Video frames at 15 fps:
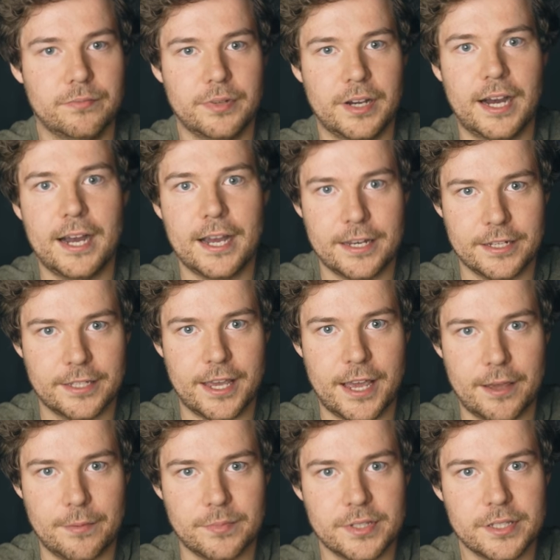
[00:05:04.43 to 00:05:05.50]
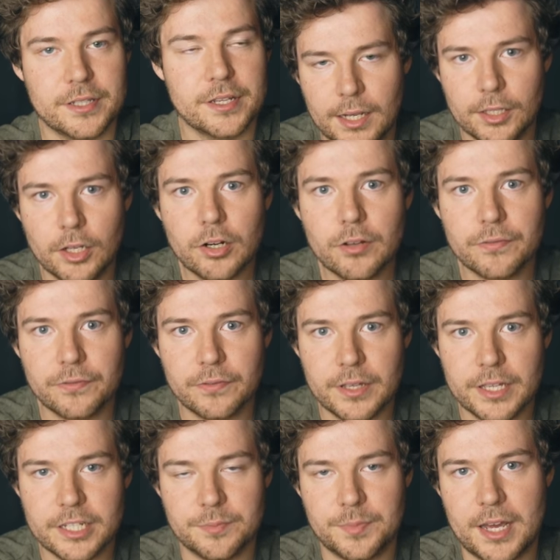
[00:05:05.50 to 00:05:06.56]
behind games. A lot of
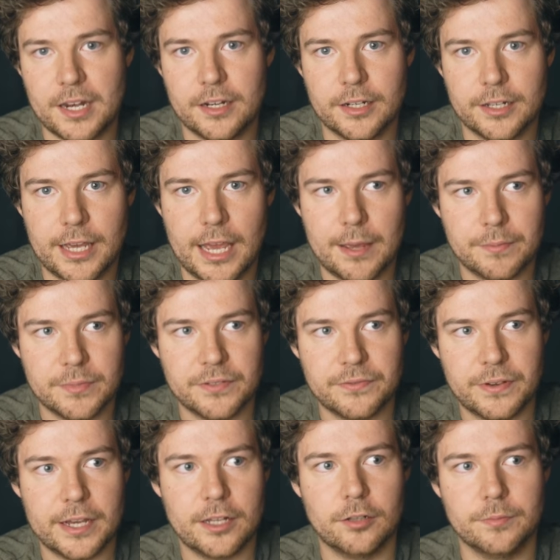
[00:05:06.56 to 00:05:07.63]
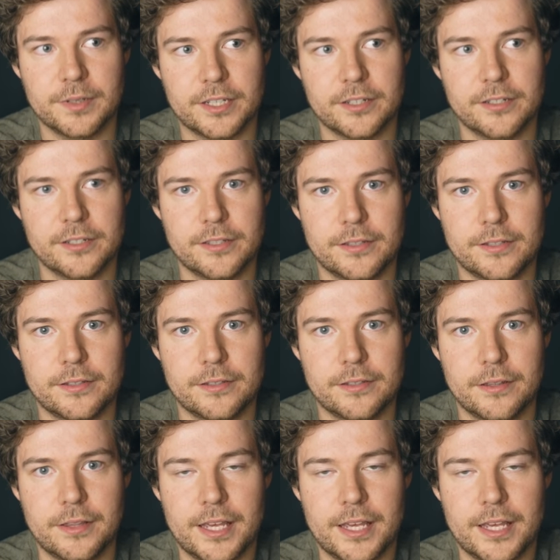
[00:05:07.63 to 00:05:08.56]
independent games fail because